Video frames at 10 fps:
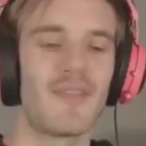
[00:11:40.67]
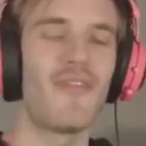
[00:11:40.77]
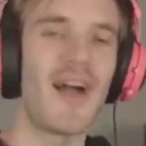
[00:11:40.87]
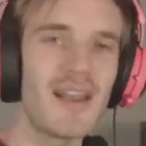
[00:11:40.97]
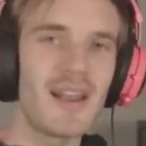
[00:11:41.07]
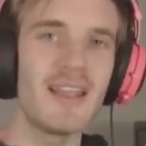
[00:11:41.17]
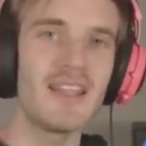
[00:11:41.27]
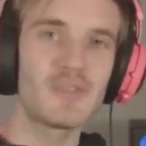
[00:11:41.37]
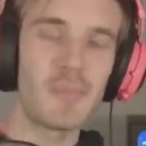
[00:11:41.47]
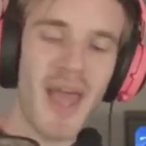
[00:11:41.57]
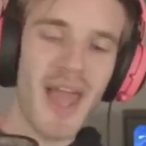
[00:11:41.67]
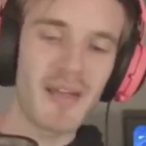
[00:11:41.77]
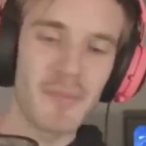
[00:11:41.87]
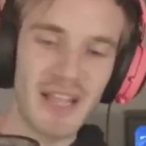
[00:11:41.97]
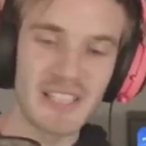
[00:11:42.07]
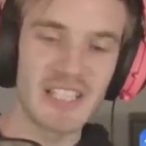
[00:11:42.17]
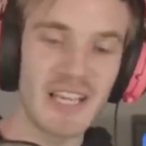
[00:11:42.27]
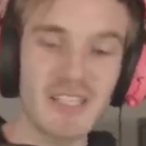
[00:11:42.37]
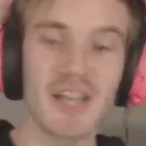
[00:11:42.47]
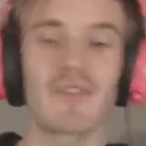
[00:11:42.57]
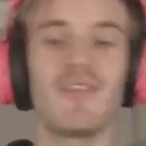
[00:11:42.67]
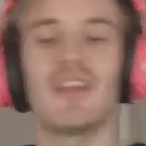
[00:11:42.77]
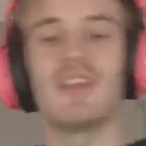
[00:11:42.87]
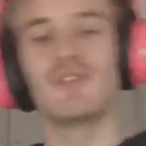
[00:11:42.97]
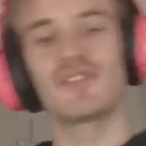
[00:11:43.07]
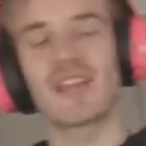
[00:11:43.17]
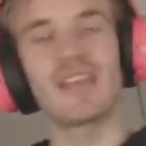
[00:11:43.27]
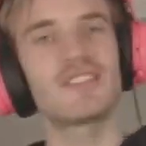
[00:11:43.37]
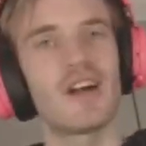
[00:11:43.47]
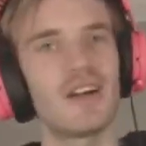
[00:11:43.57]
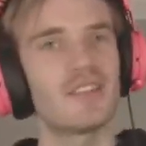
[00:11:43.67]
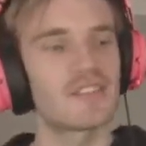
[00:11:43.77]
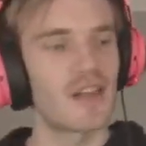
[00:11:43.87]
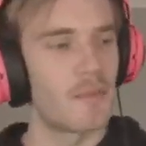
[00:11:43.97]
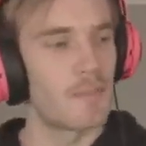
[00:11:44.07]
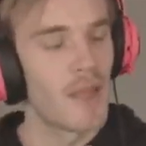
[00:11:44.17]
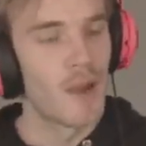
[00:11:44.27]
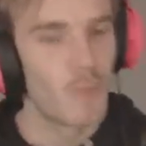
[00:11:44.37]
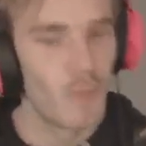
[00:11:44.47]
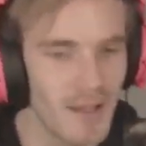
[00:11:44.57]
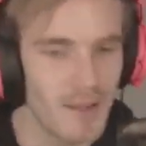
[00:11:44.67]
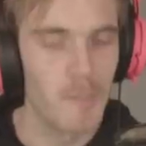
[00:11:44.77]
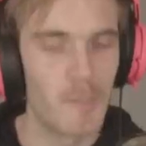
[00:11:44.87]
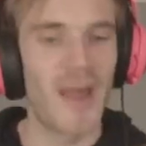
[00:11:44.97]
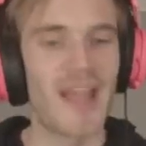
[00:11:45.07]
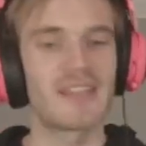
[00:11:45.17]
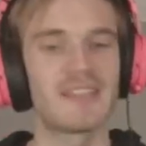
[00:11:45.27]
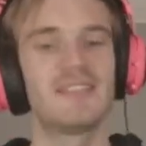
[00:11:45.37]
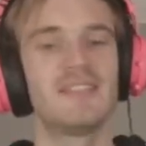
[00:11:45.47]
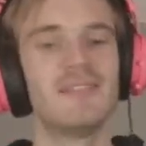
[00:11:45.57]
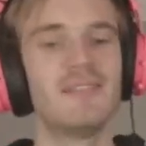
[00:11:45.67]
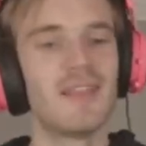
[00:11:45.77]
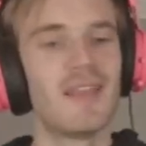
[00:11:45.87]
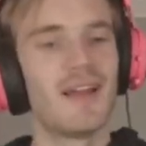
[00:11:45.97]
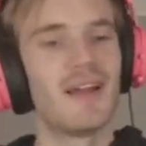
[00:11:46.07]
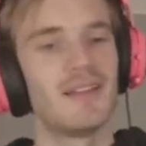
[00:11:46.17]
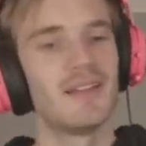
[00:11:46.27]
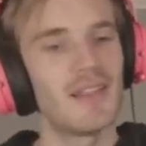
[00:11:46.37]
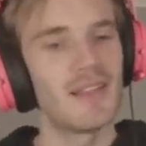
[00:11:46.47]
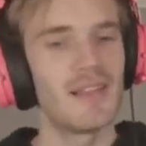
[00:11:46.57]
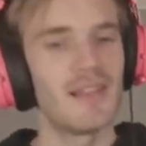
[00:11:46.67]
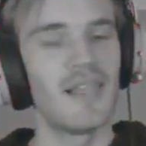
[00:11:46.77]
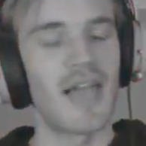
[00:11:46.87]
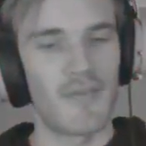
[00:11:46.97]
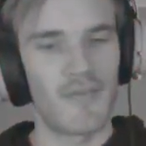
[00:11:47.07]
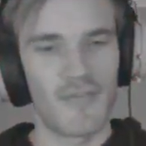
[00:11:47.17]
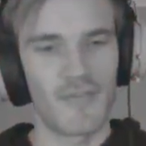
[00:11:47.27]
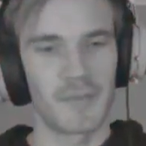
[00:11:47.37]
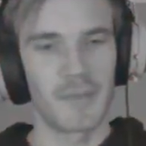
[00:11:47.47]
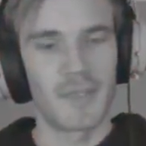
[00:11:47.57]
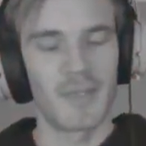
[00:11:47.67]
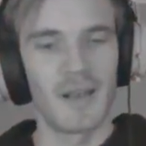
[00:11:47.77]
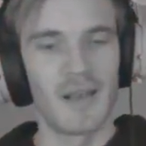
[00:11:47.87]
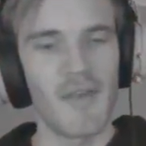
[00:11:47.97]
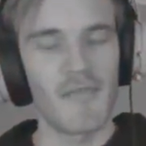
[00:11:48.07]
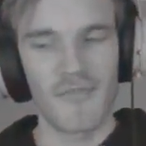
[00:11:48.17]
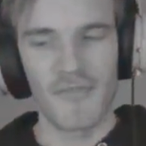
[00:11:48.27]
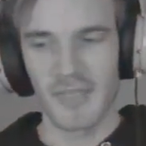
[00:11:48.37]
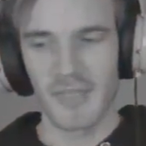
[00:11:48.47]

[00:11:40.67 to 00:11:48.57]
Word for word: Finally, he's back making TikTok videos. That's awesome. Welcome back. Left. Left.